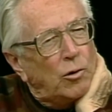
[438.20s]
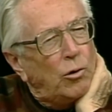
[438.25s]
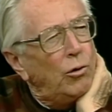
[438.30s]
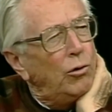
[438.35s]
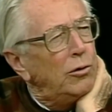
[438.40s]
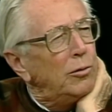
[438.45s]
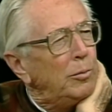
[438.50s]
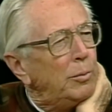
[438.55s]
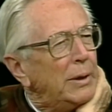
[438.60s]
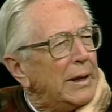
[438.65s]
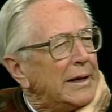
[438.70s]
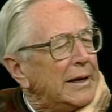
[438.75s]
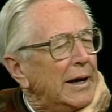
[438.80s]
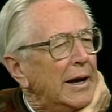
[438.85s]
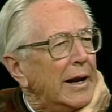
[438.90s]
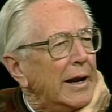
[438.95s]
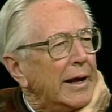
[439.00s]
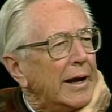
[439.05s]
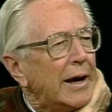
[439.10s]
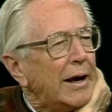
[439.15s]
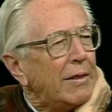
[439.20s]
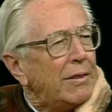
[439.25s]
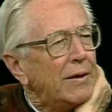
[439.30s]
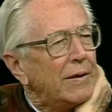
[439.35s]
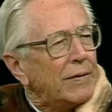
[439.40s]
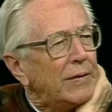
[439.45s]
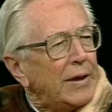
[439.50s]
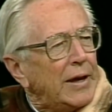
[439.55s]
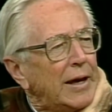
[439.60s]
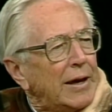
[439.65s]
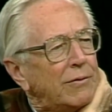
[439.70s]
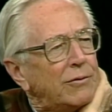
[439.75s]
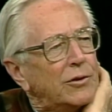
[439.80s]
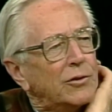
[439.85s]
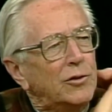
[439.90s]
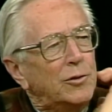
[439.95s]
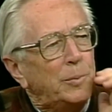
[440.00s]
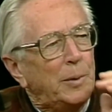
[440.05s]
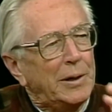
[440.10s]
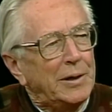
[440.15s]
cold-bloodedly. I think they have
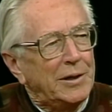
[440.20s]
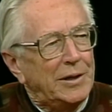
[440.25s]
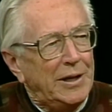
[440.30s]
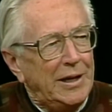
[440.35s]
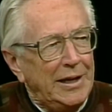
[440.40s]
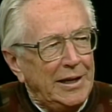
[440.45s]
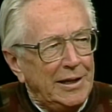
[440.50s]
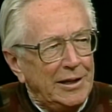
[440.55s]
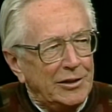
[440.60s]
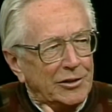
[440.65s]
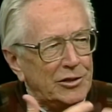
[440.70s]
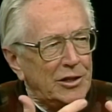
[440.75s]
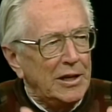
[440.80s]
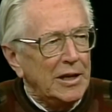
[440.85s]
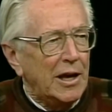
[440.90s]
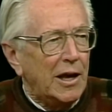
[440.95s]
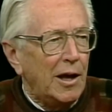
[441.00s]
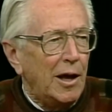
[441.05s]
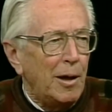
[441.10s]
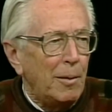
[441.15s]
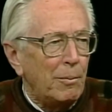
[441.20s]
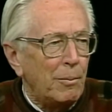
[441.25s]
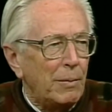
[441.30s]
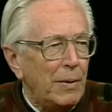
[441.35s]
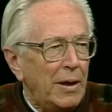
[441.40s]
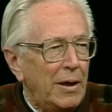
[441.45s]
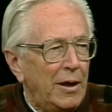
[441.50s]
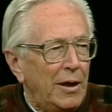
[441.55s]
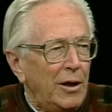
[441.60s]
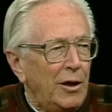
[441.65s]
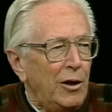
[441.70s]
to spontaneously come